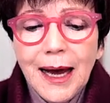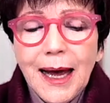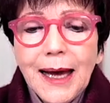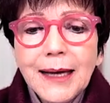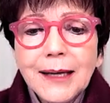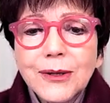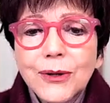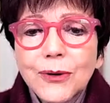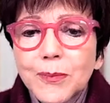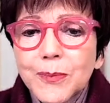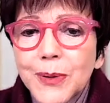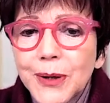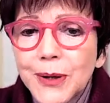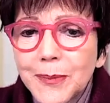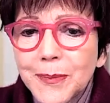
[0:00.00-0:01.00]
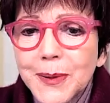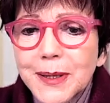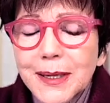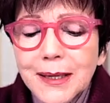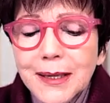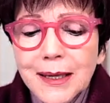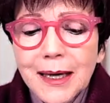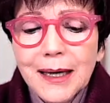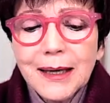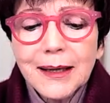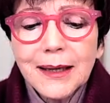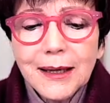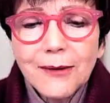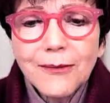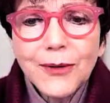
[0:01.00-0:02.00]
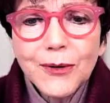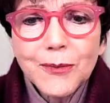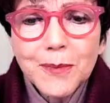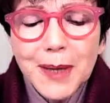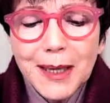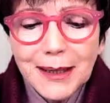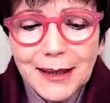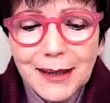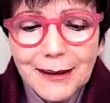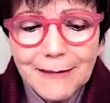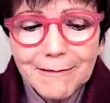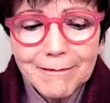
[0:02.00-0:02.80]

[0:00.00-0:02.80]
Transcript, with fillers: and your purpose give you meaning.